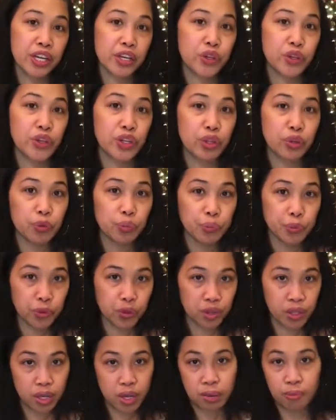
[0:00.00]
you need to
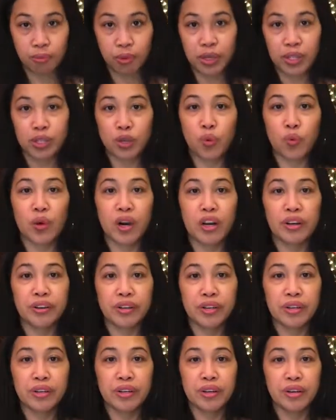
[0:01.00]
put the boiling
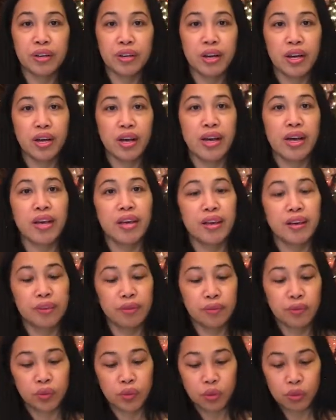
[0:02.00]
water and
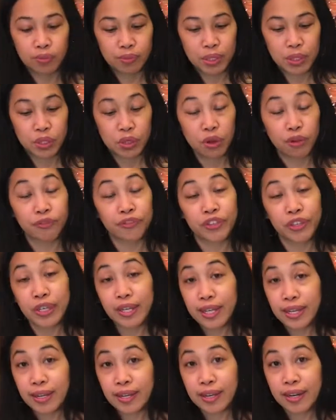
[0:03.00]
to be softer.